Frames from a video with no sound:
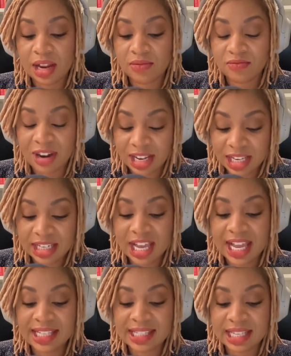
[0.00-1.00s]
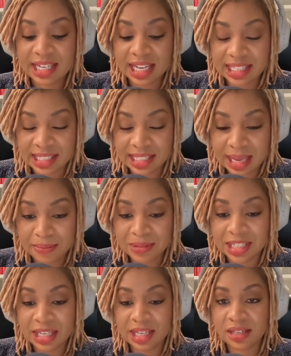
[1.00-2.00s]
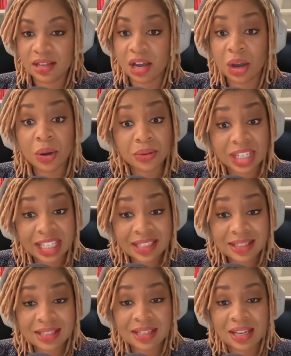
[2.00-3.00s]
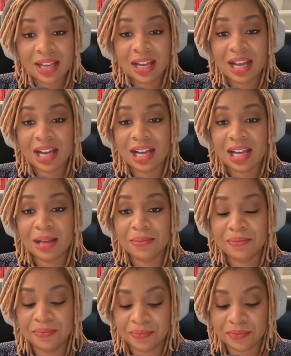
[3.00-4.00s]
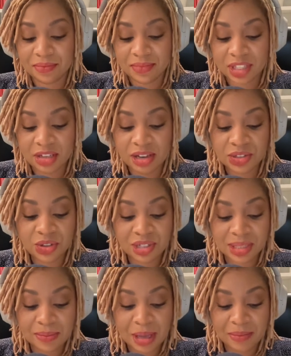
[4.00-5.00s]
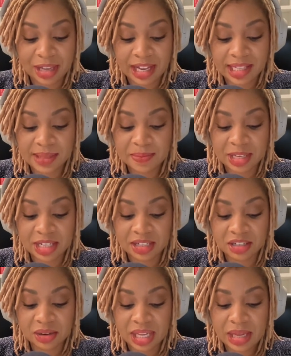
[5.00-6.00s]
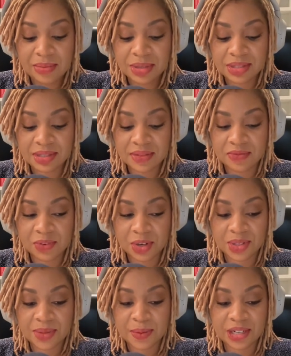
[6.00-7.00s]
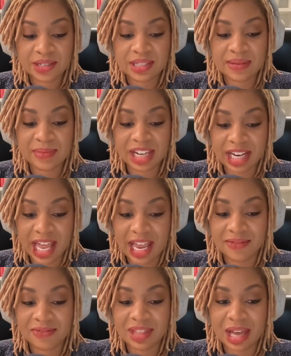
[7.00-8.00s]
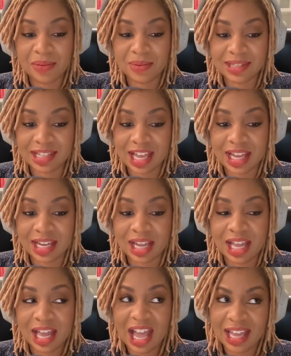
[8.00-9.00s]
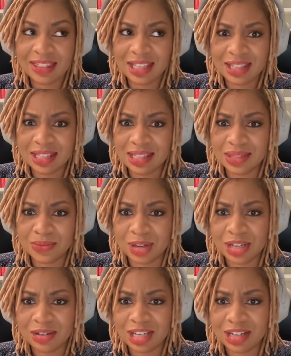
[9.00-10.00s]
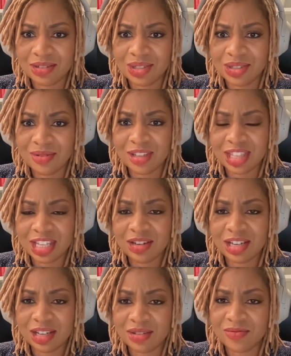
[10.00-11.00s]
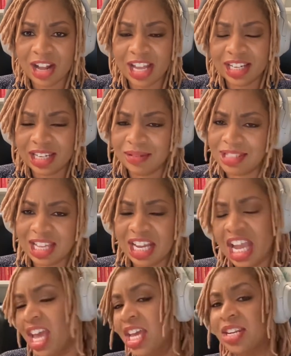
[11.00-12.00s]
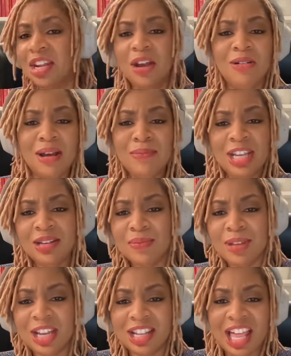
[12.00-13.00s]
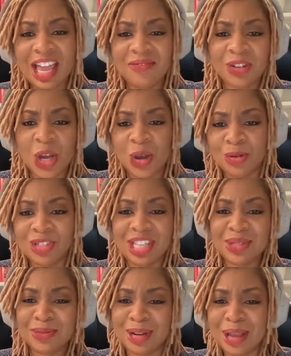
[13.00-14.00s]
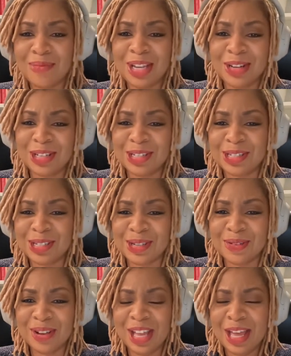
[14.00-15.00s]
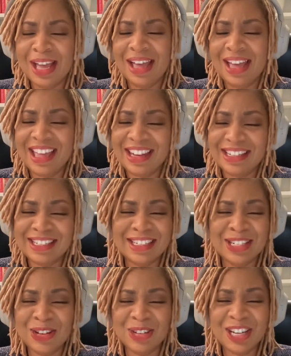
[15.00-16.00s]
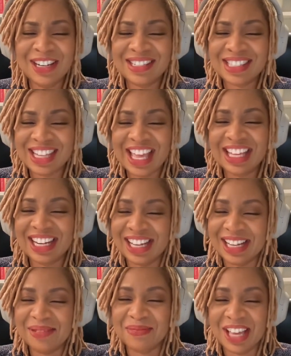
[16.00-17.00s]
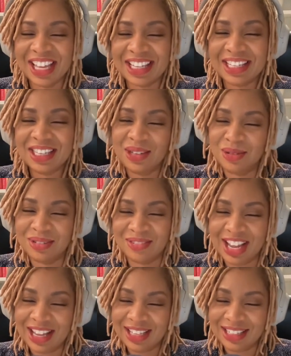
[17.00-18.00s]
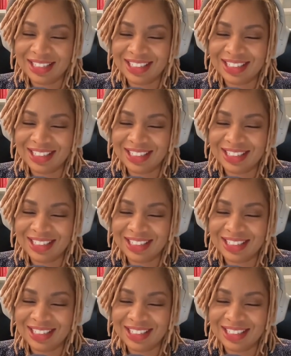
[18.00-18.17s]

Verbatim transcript: recognize it, accept it, own it. Um, you know, I talked about my husband, you know, he was the first person in my life that was like, I think this is what you're here to do. I think you're here to write. And I was like, no, I'm here to be a life coach. That's what I'm here to do. And, you know, years later, I'm like, you were right.